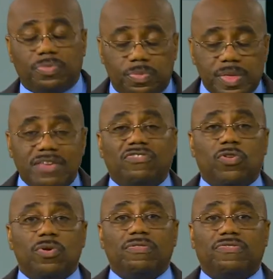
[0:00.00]
these
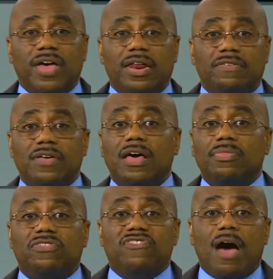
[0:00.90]
student studies, the
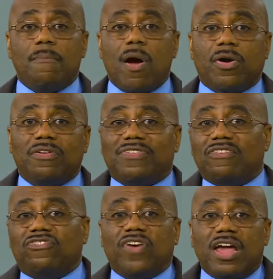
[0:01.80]
job markets had
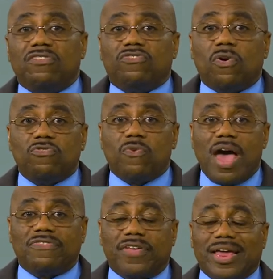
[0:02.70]
changed so
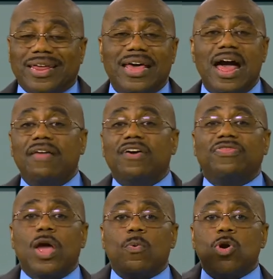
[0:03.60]
drastically that
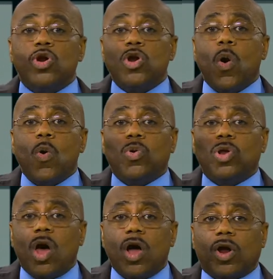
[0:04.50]
they were no
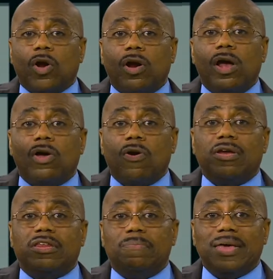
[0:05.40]
longer going
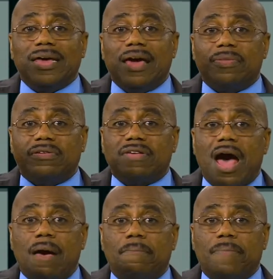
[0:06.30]
to be in the
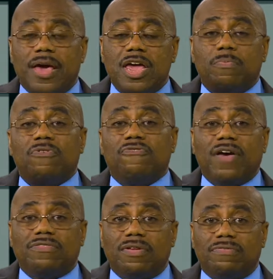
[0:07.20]
top paid
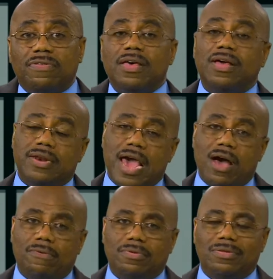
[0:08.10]
professions.
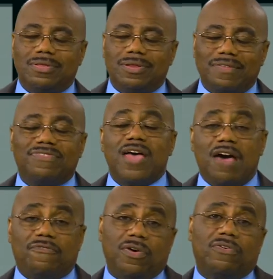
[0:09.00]
Now, let's
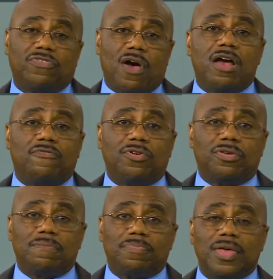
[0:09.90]
not feel sorry for
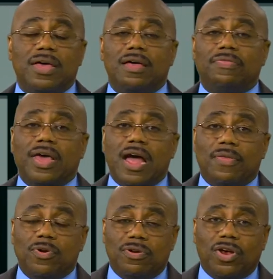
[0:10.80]
them. They got
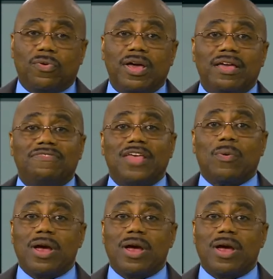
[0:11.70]
their degrees, they were